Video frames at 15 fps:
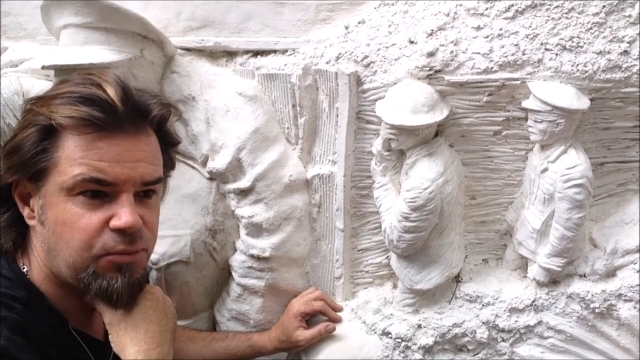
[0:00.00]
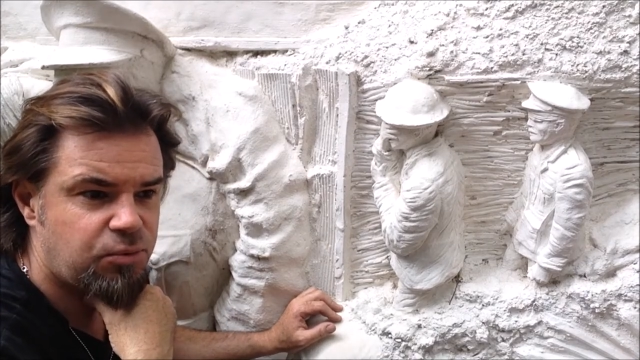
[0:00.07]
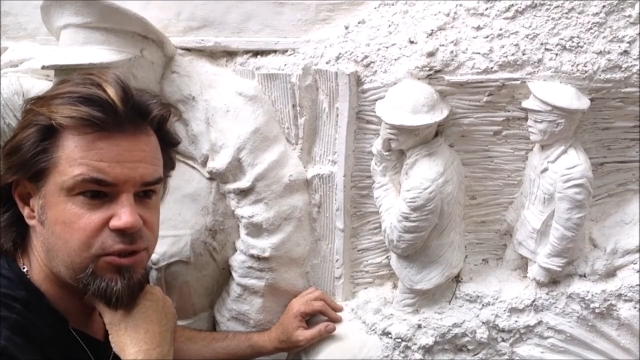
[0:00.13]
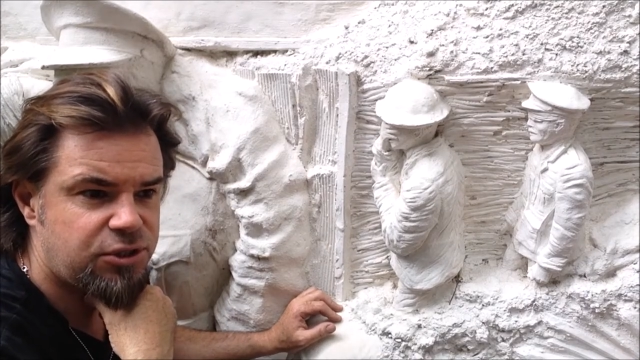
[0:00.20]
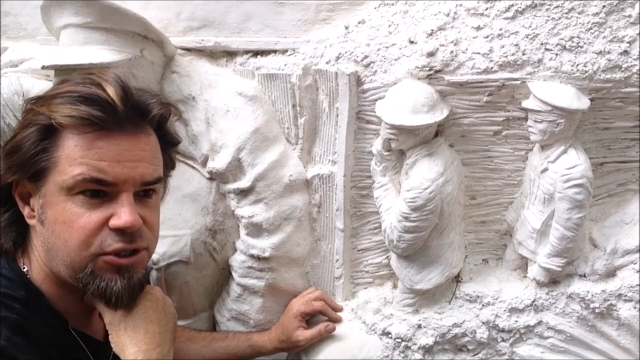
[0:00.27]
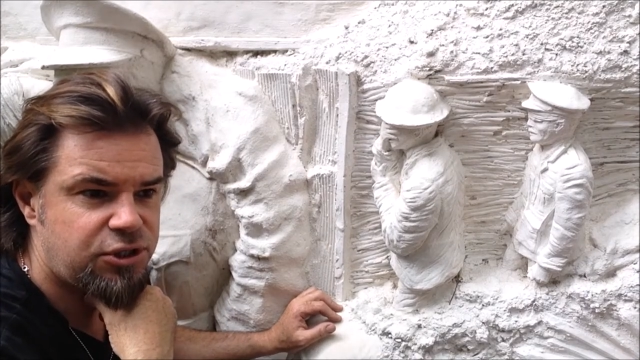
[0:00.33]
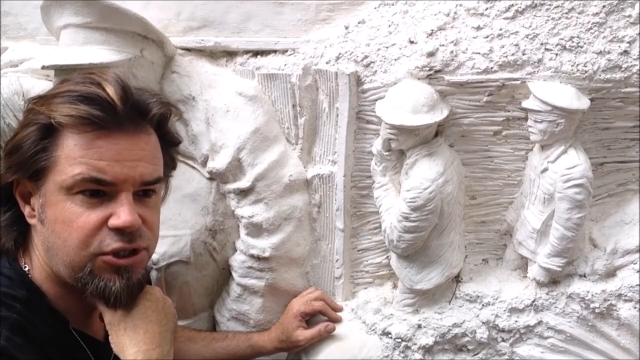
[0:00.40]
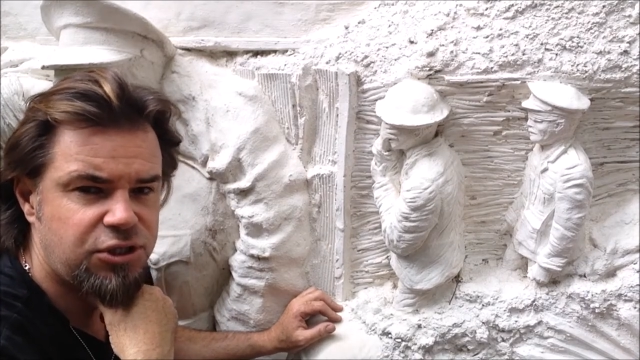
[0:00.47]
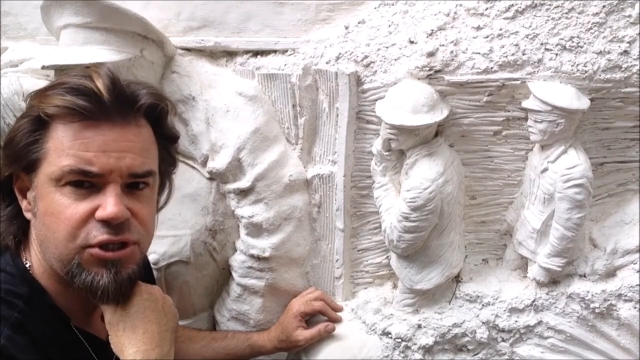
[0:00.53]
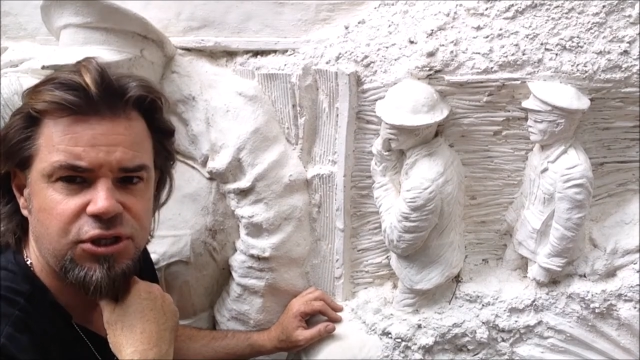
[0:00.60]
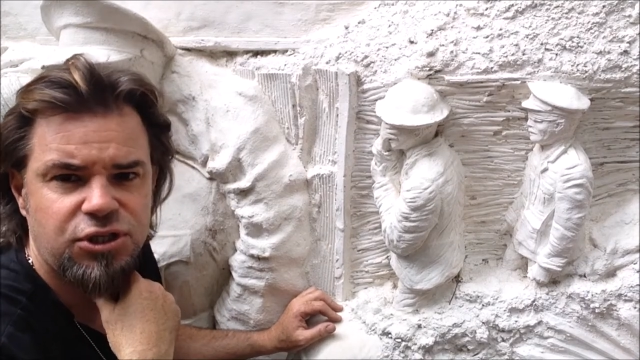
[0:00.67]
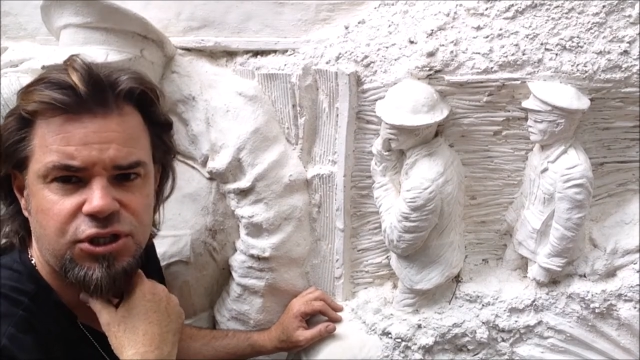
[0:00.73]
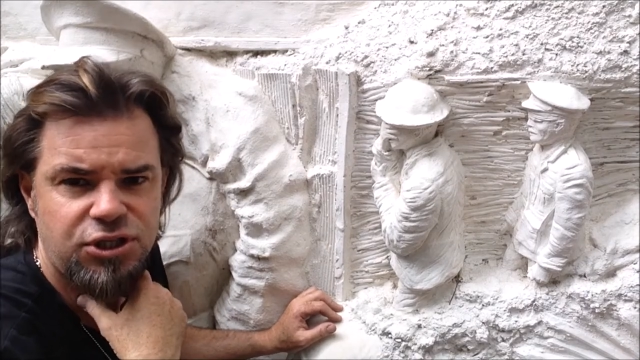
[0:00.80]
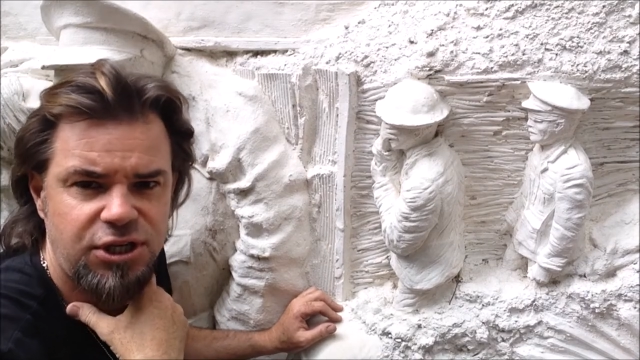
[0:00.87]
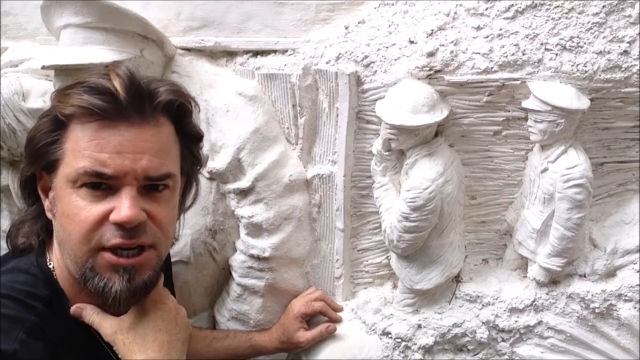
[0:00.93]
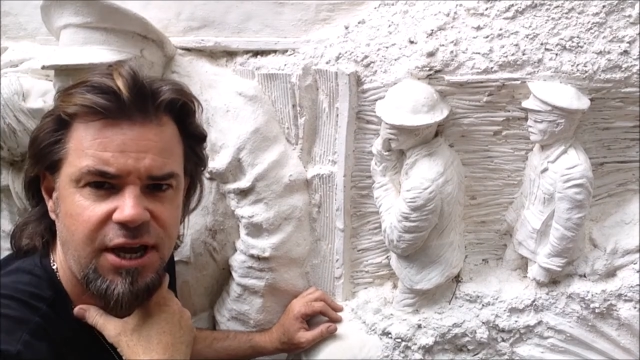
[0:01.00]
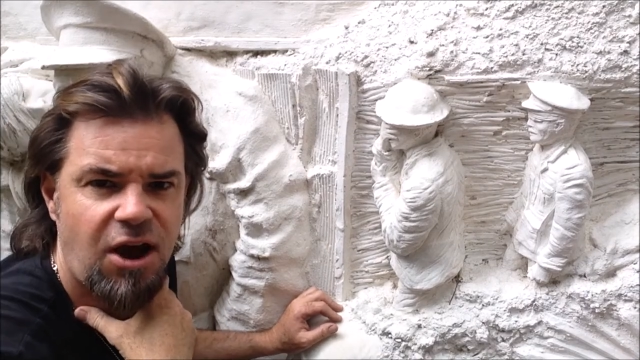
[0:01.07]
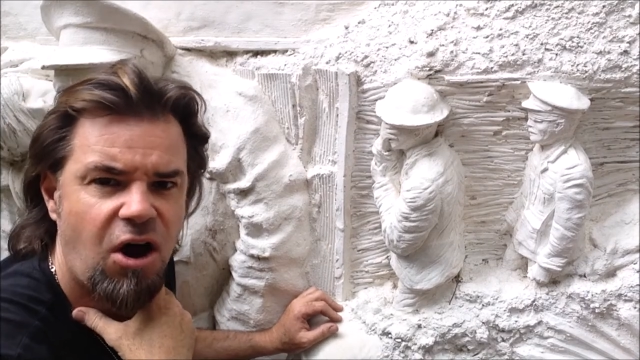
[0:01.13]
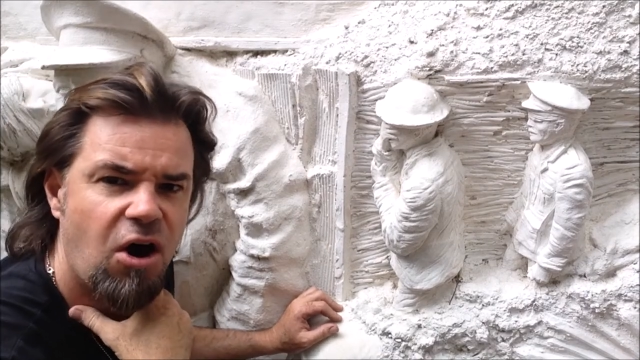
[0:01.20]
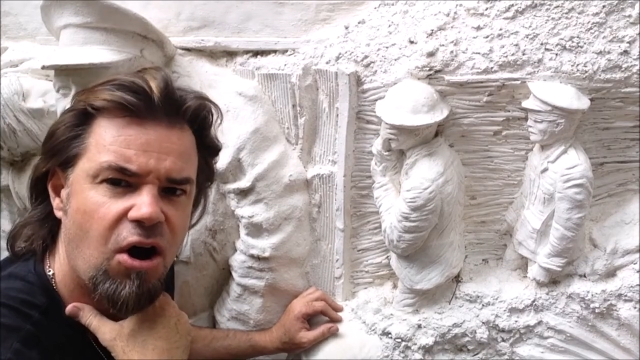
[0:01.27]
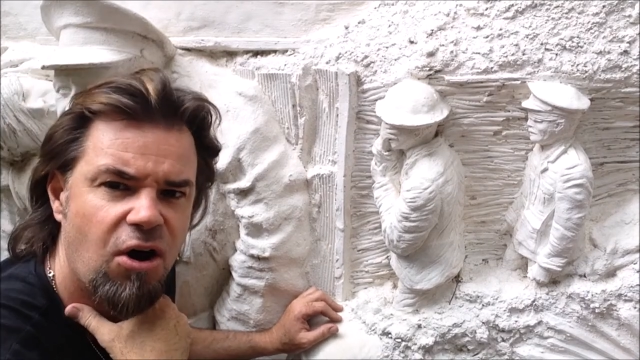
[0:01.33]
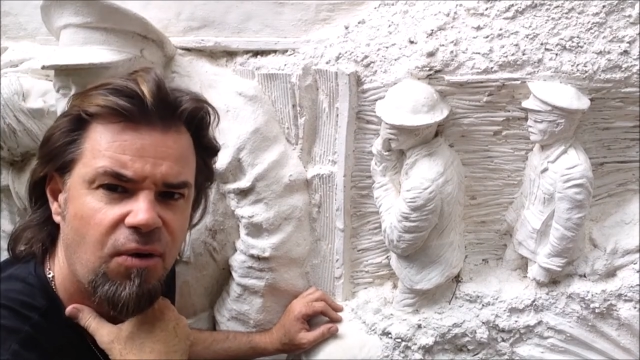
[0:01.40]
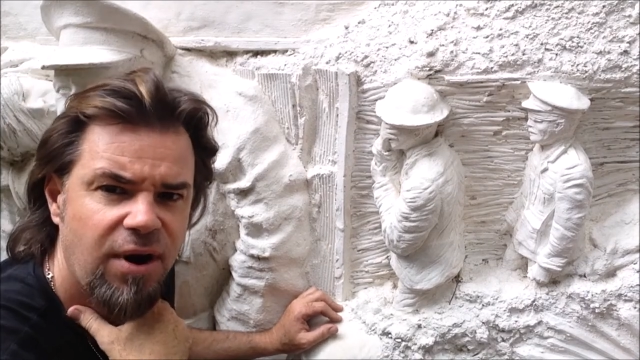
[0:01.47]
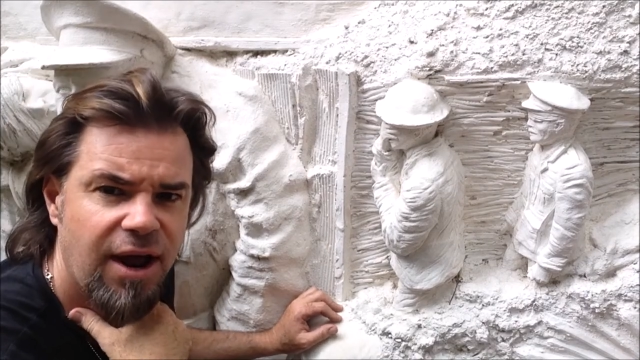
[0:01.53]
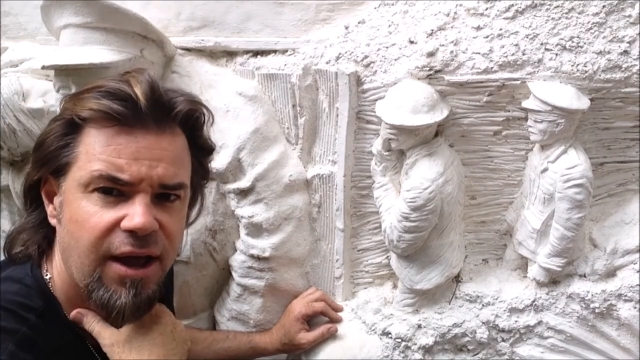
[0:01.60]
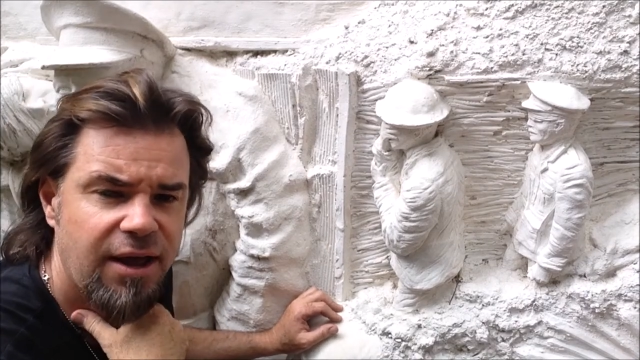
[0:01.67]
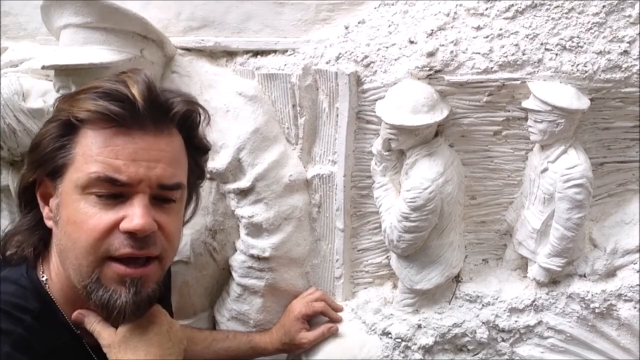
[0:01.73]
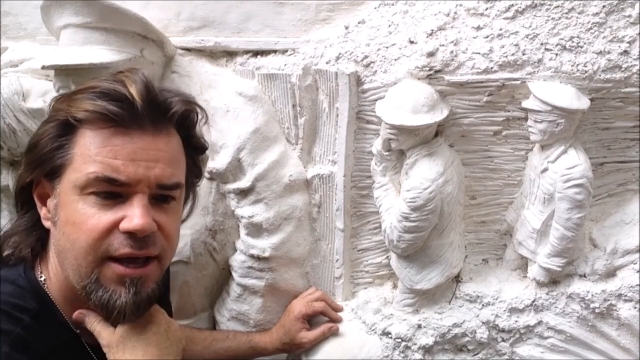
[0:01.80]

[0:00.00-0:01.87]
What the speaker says: was just sheer horror.